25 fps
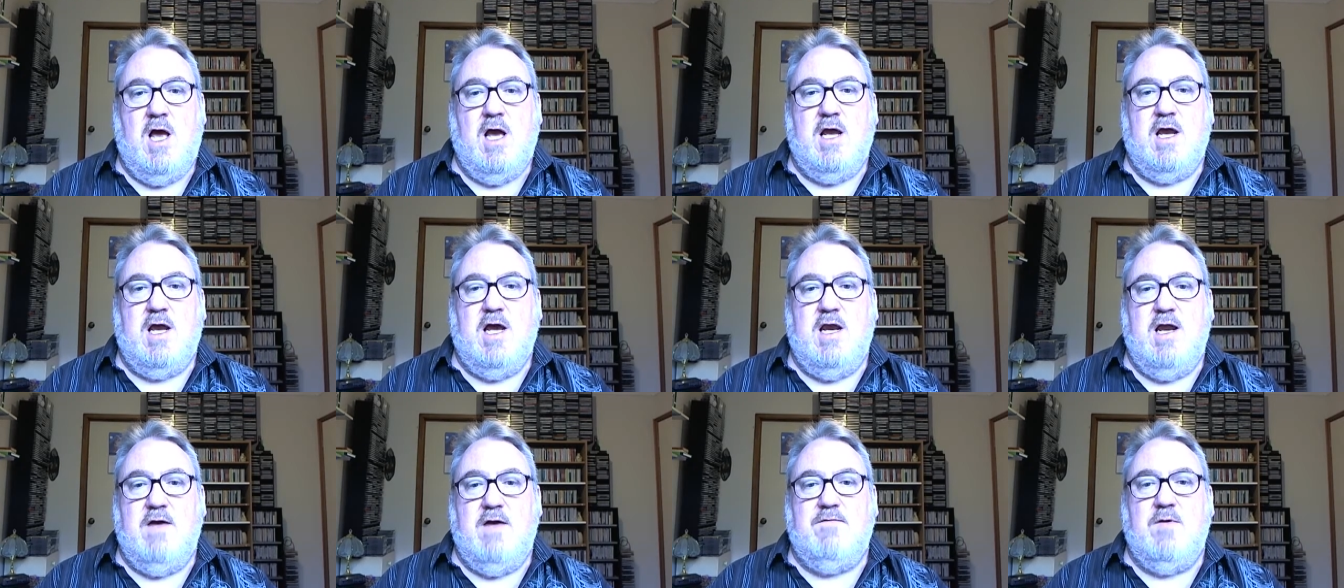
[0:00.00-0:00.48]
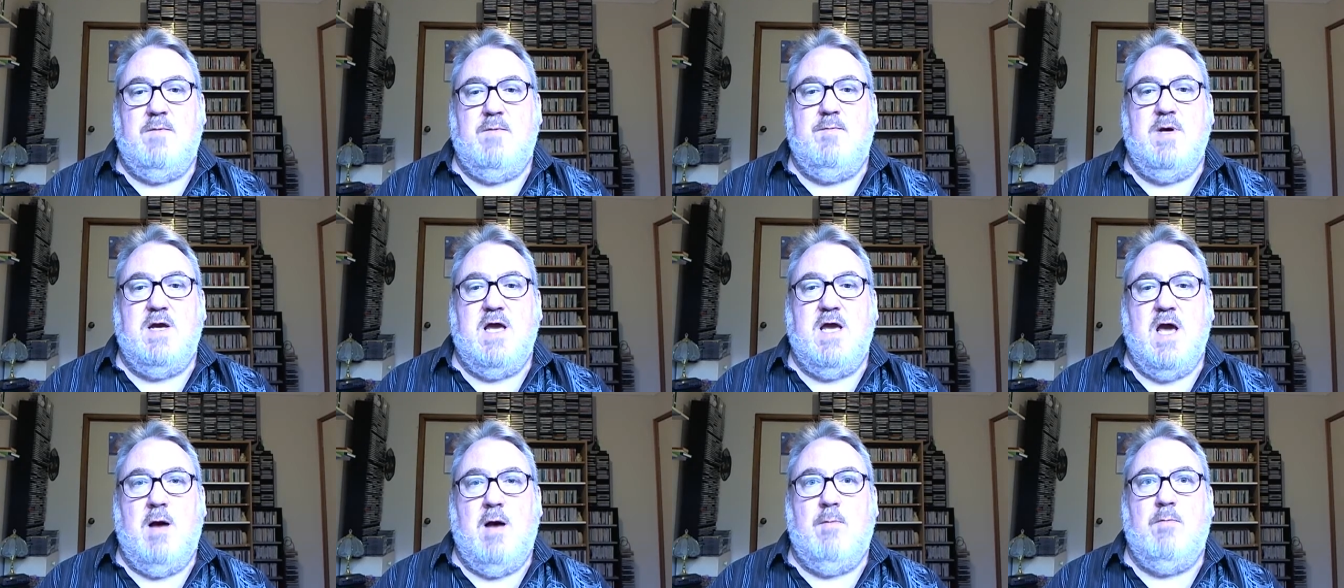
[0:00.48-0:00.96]
can ever
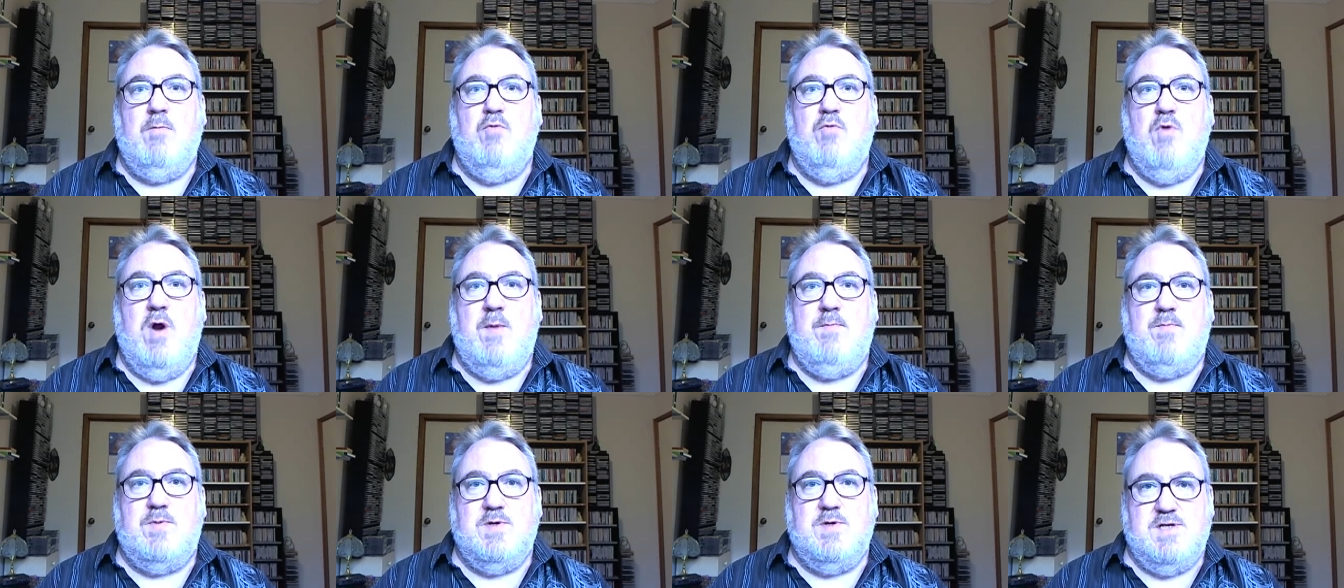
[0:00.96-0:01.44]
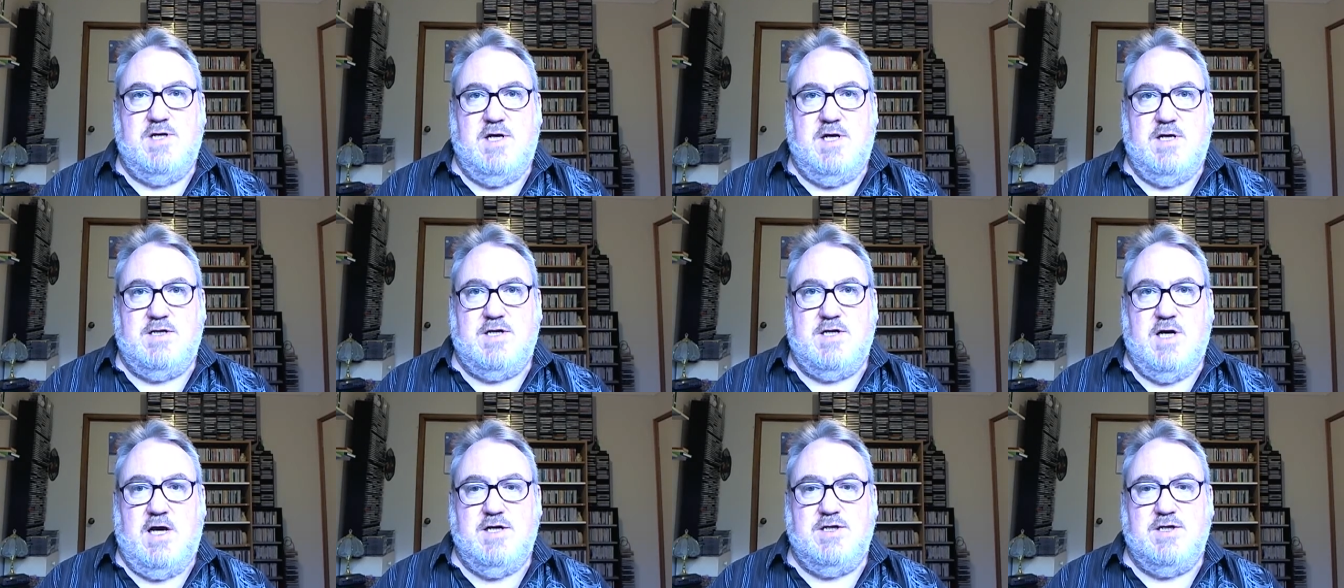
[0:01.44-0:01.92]
become
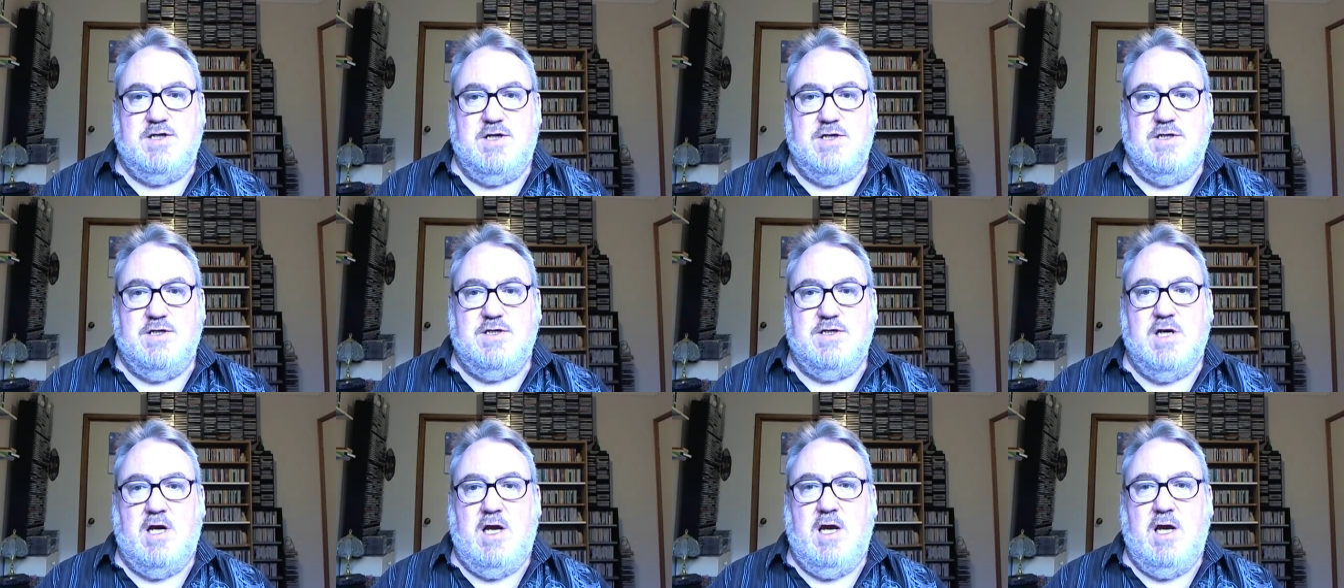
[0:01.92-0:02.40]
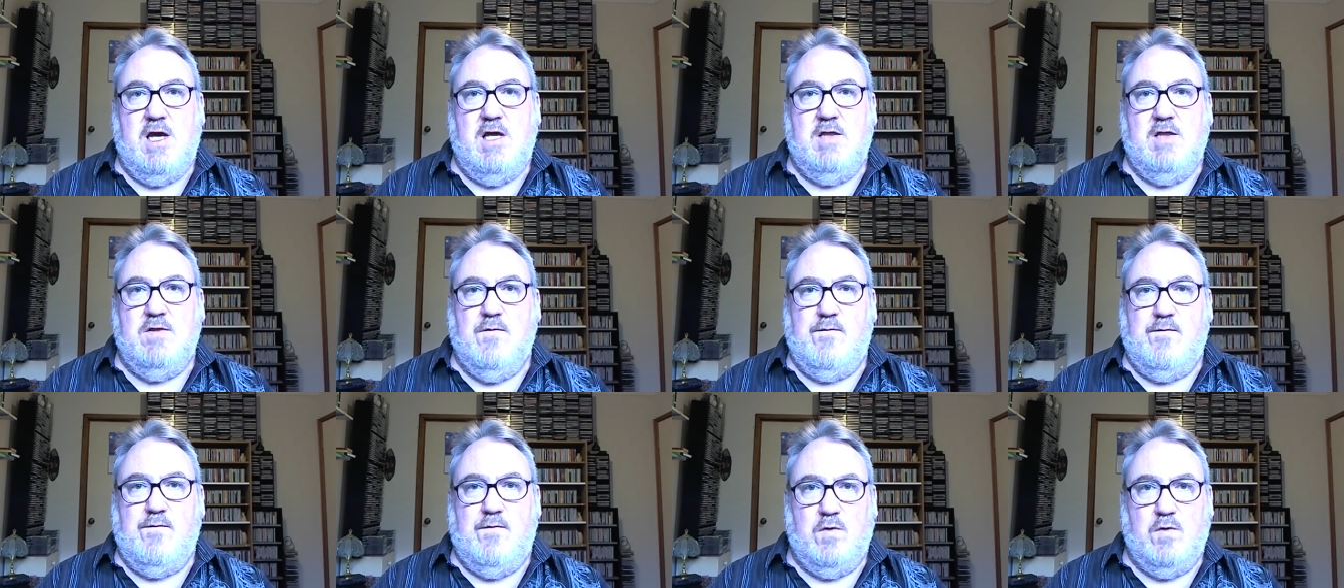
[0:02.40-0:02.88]
representations in
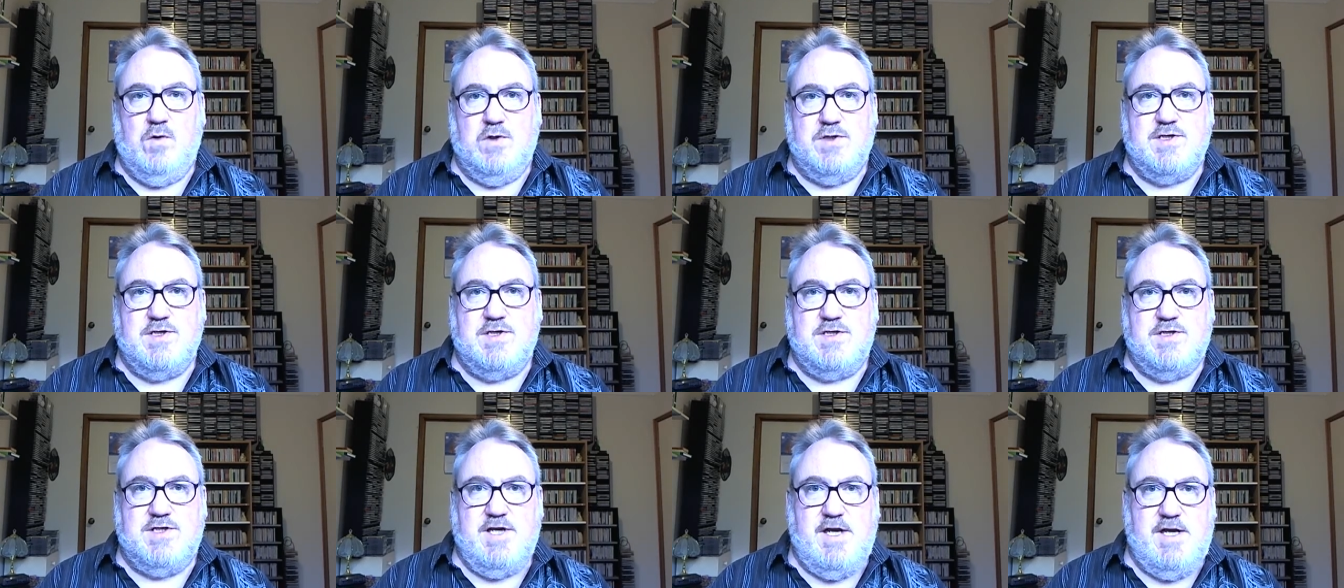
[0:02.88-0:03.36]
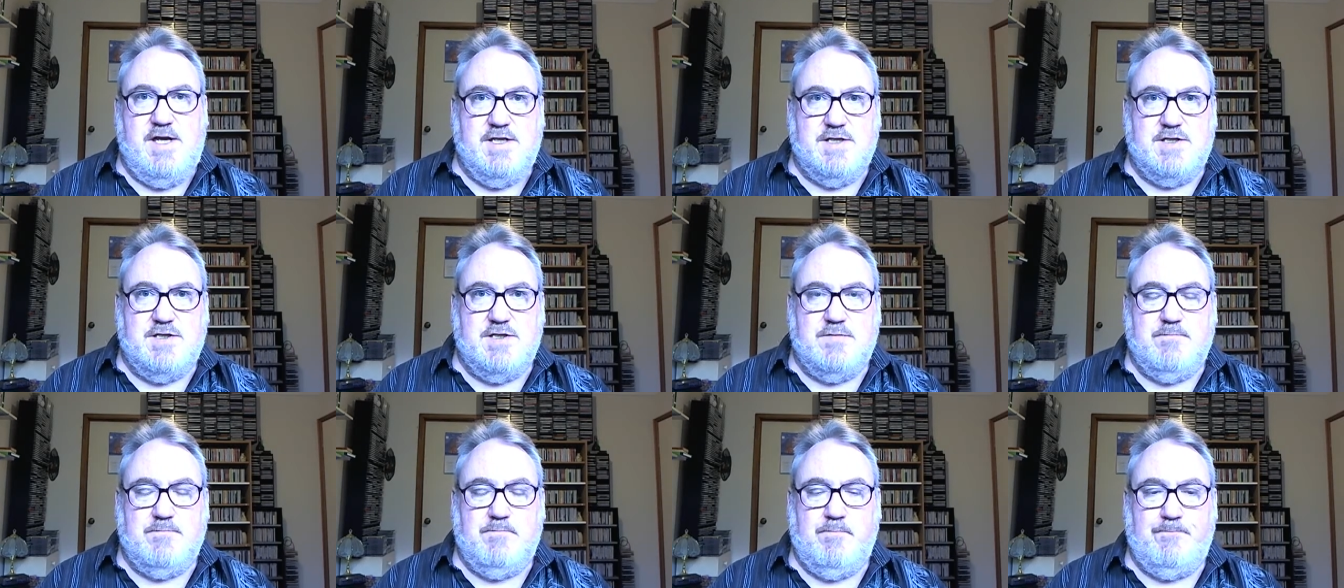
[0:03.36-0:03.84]
the fullest
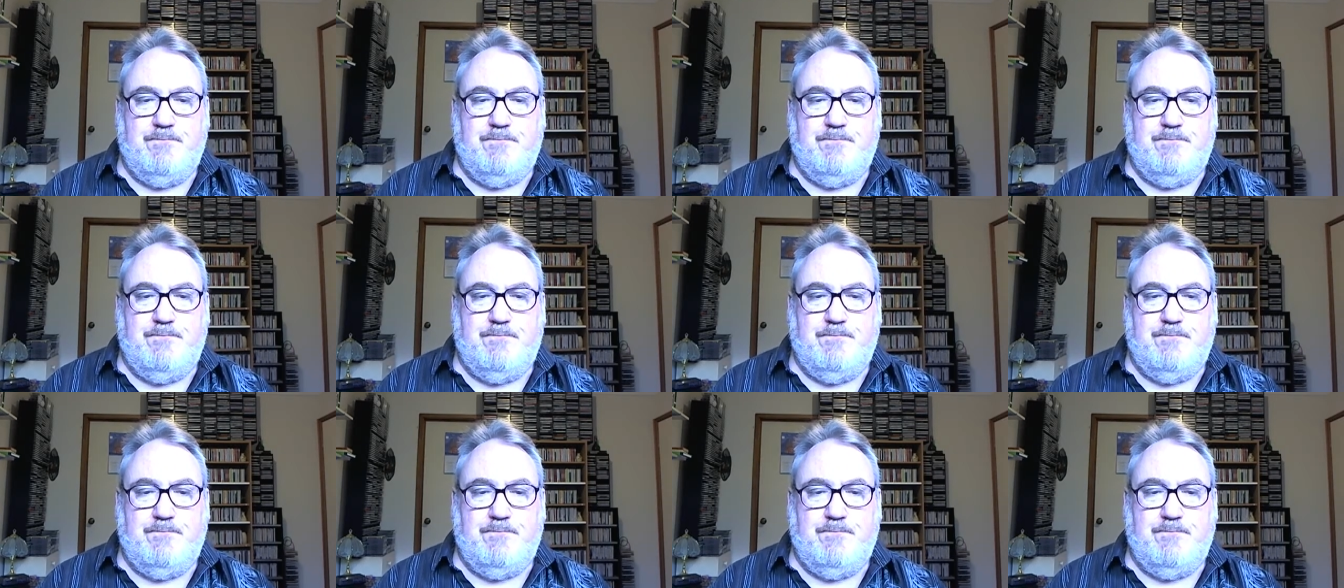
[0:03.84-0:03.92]
sense.